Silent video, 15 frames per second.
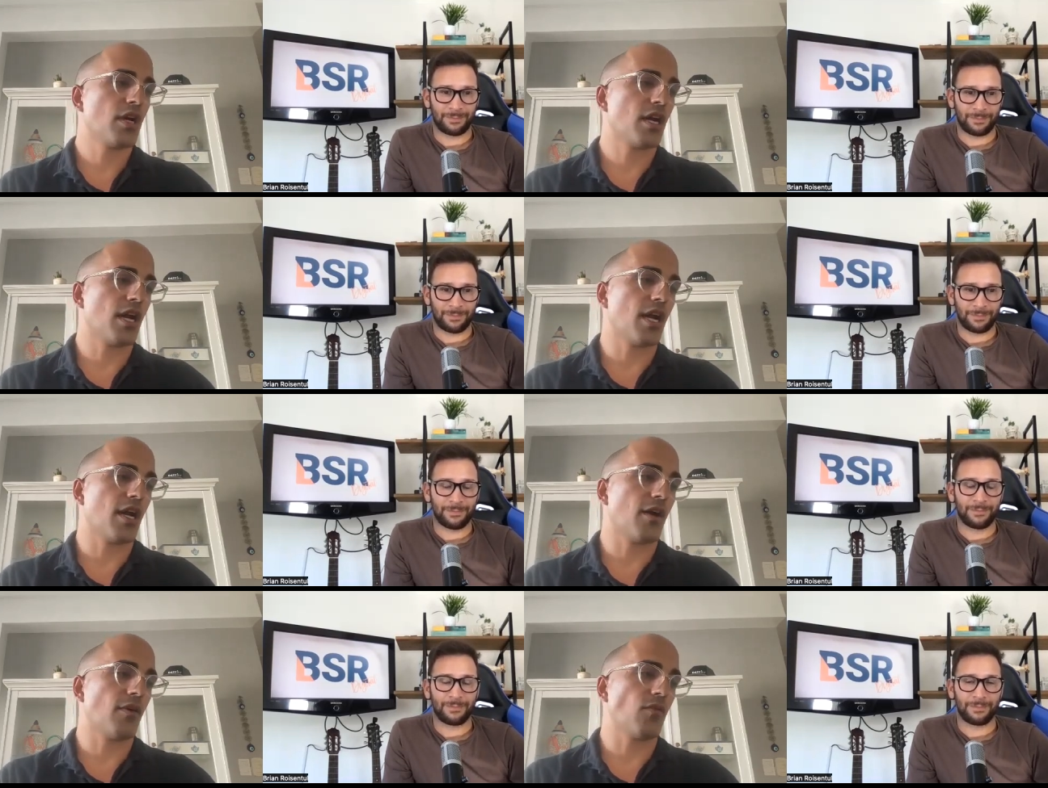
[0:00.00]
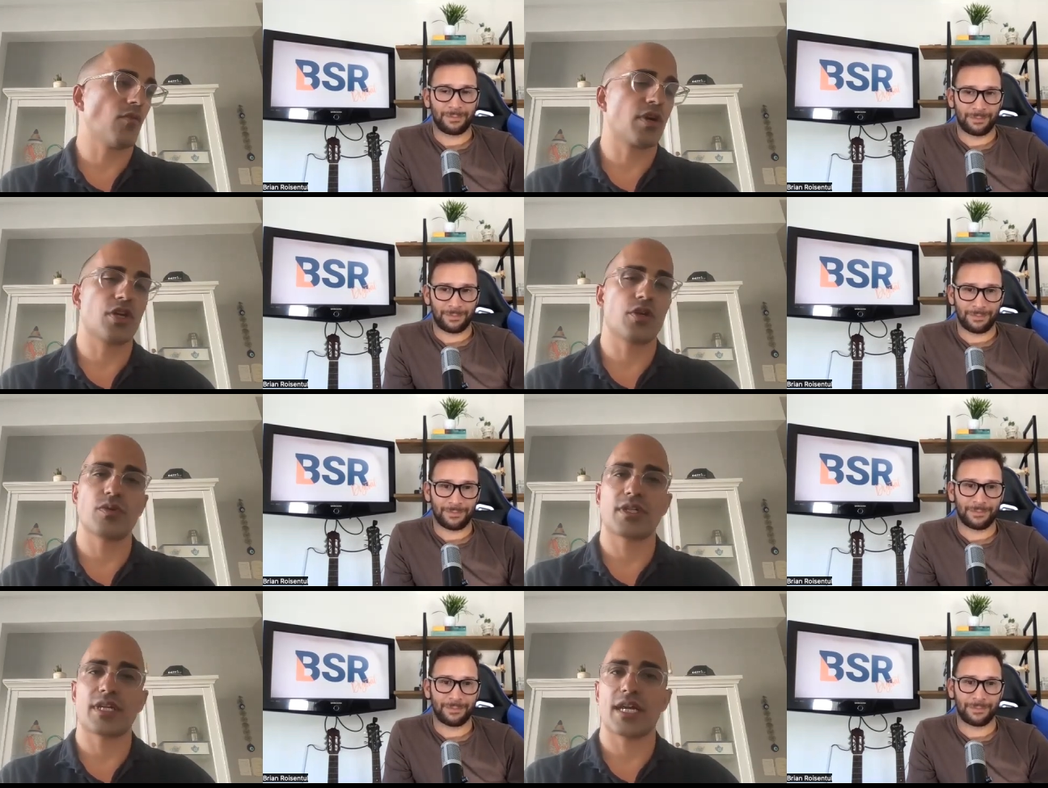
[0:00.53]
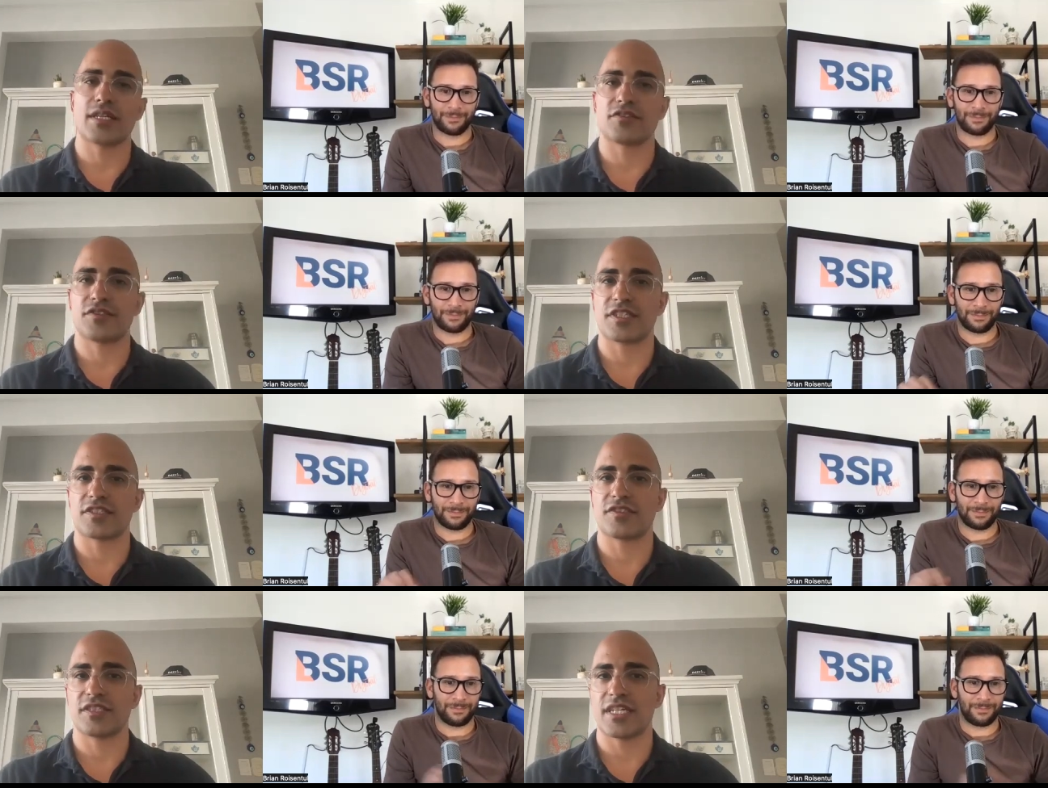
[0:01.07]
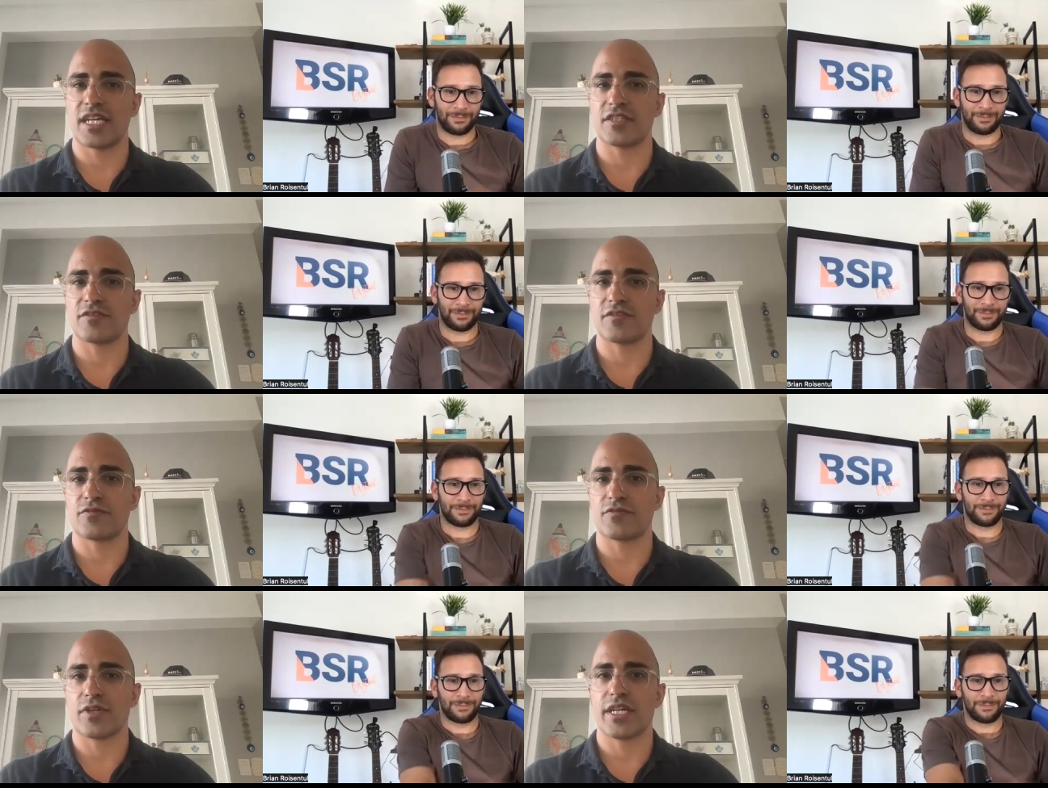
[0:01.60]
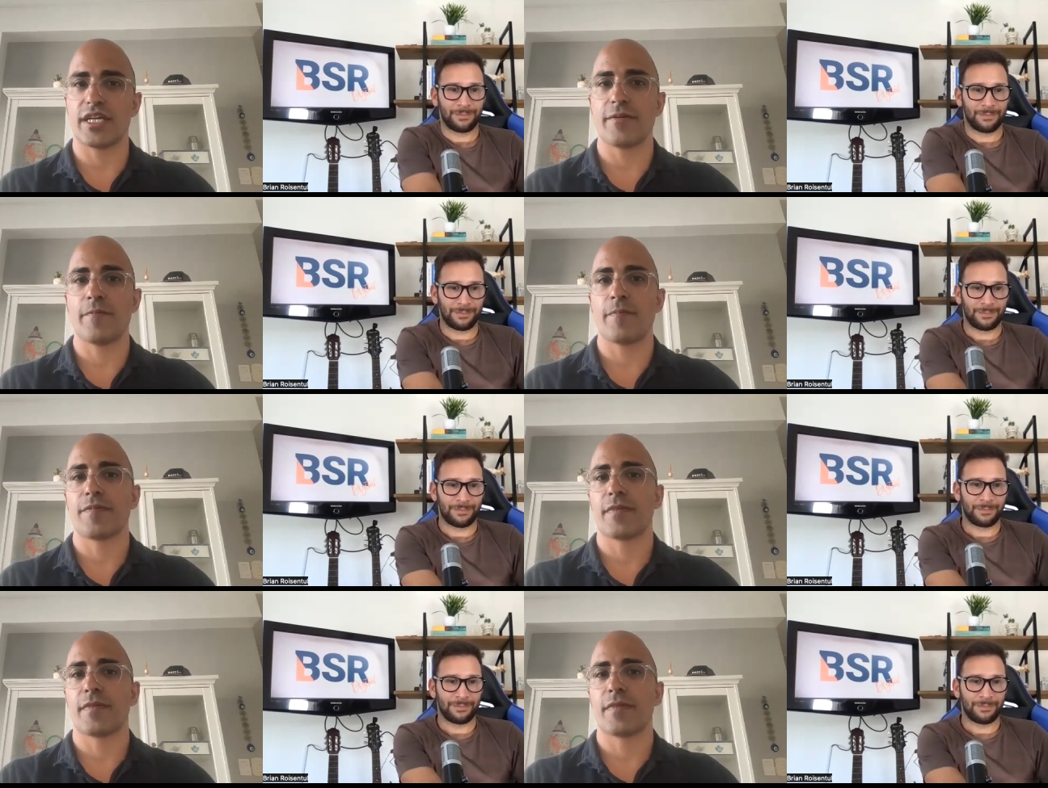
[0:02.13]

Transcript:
Speaker 1: um, where you would get 60 days free.